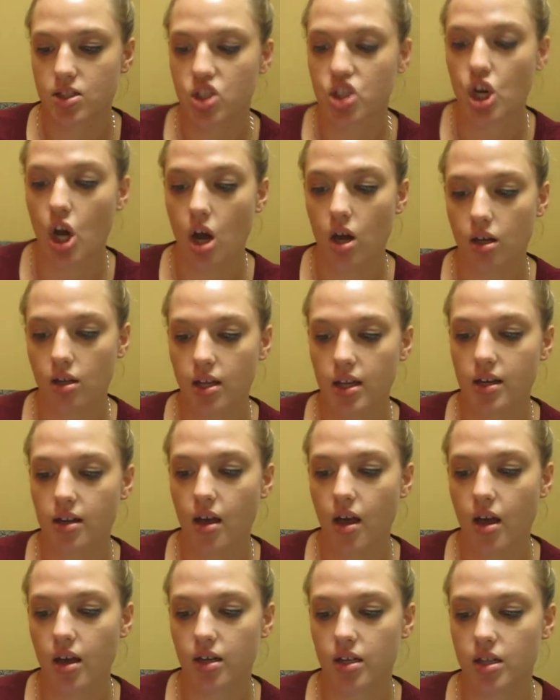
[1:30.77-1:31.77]
chocolate,
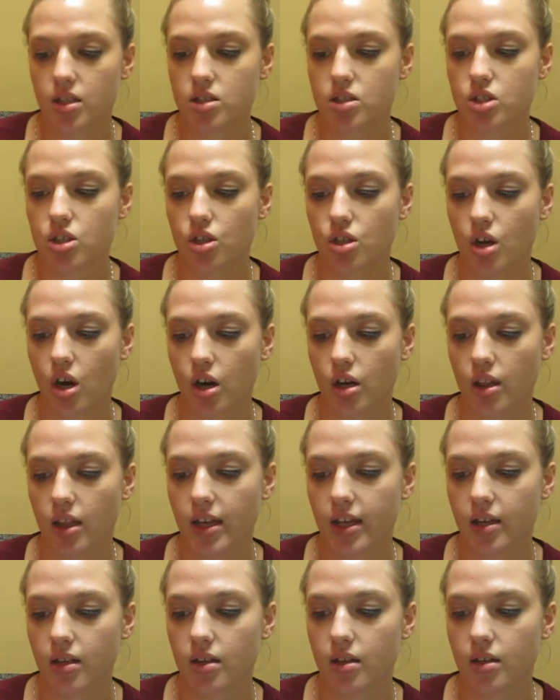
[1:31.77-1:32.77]
onions,
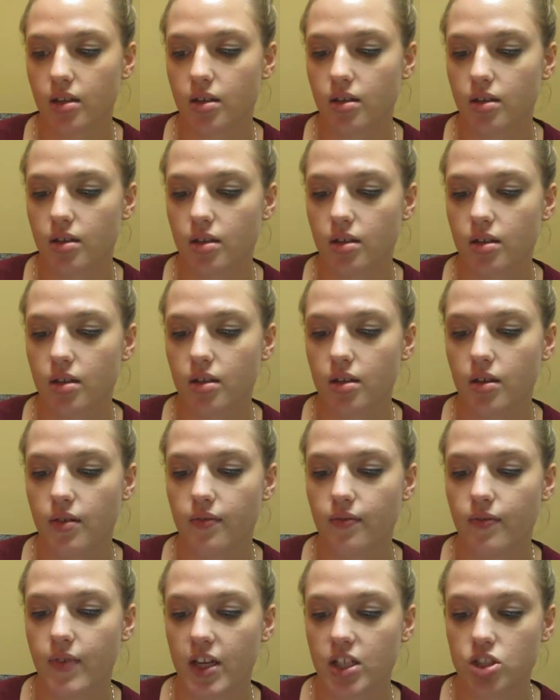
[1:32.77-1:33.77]
garlic,
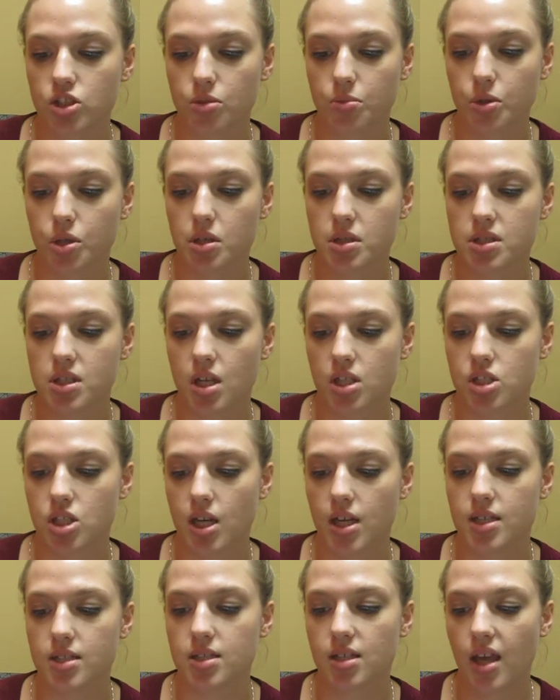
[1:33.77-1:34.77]
vegetables such
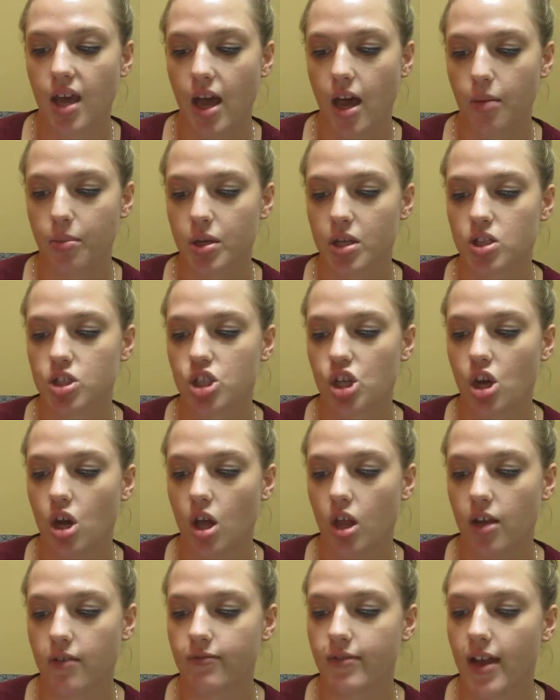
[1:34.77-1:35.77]
as cabbage,
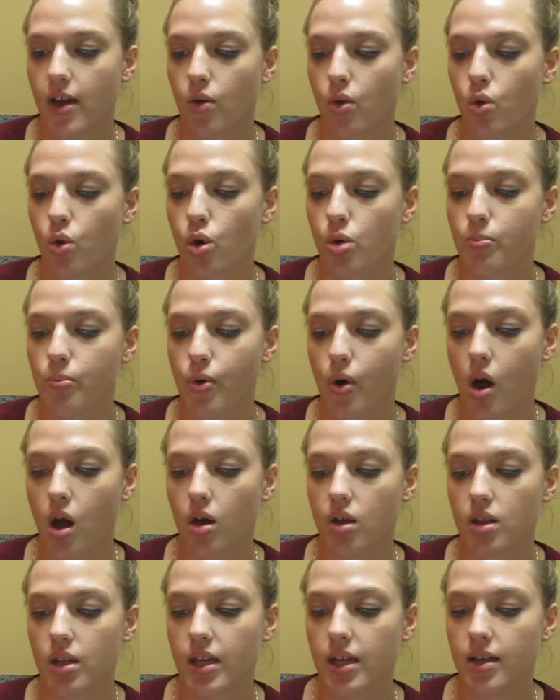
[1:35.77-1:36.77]
cauliflower, or
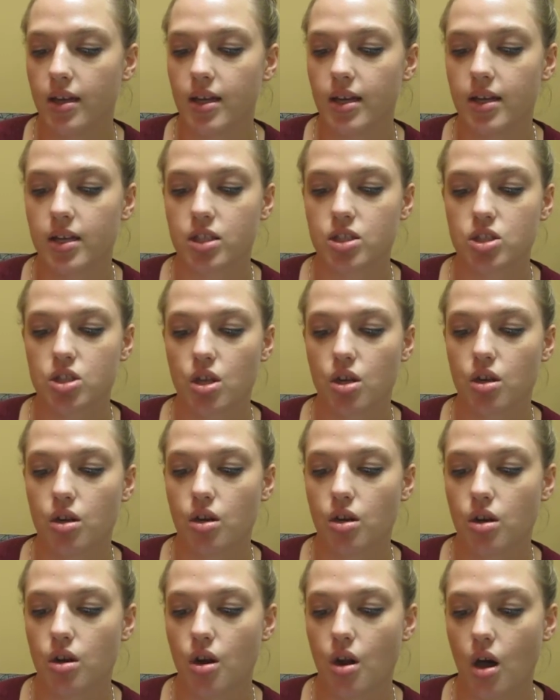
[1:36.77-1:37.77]
broccoli. It is
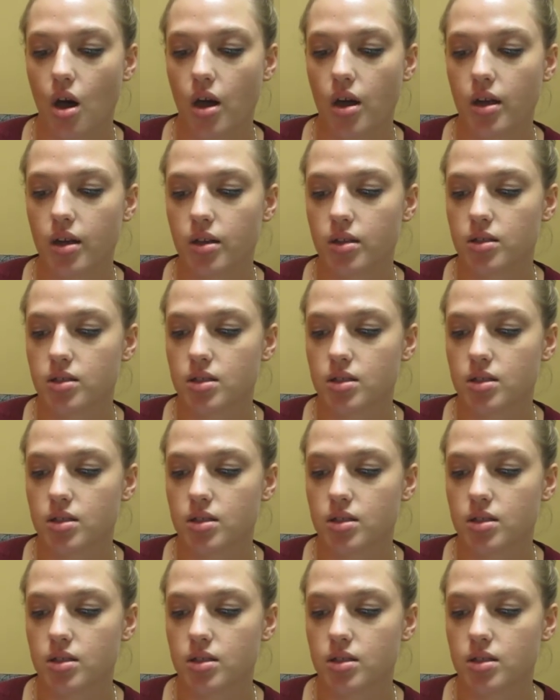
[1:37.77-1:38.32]
not